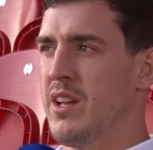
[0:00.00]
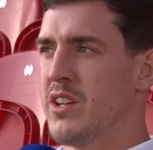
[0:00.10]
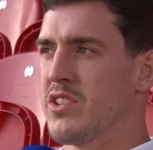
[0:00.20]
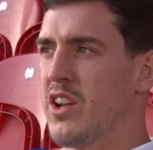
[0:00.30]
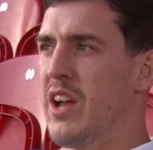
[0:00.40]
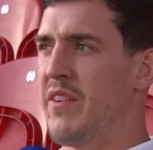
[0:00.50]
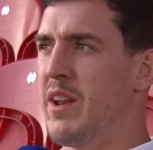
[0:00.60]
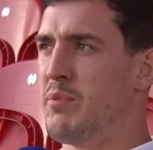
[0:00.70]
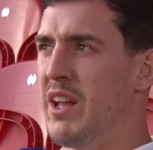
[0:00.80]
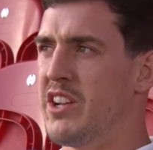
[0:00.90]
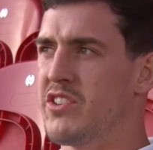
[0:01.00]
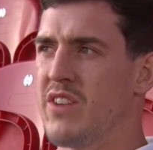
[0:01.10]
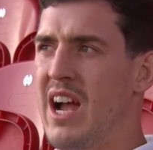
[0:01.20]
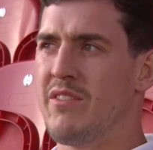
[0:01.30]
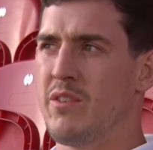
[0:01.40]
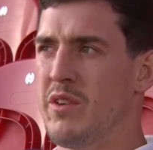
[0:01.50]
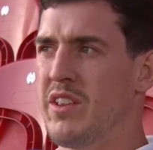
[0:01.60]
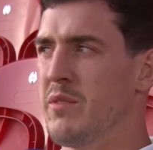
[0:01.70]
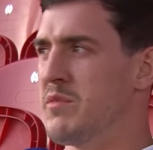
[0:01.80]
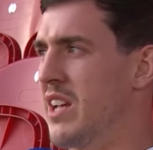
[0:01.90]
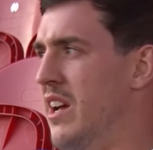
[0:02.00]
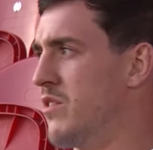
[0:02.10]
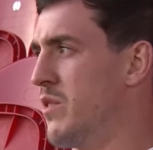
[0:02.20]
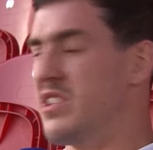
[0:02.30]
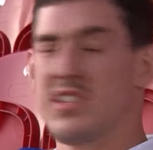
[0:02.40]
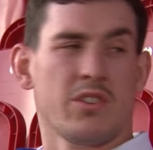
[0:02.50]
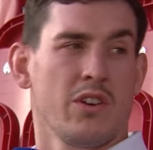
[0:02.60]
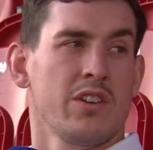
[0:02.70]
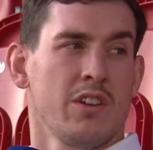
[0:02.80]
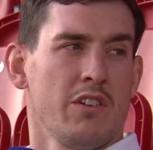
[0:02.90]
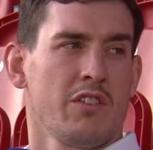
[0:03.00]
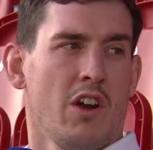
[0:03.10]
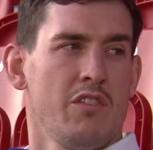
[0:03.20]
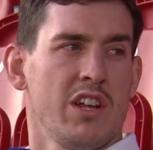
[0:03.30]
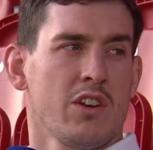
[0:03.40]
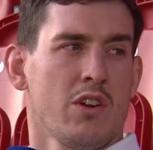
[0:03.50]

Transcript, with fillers: So yeah, I think the players drive it within themselves, which is good. You know, we've got a really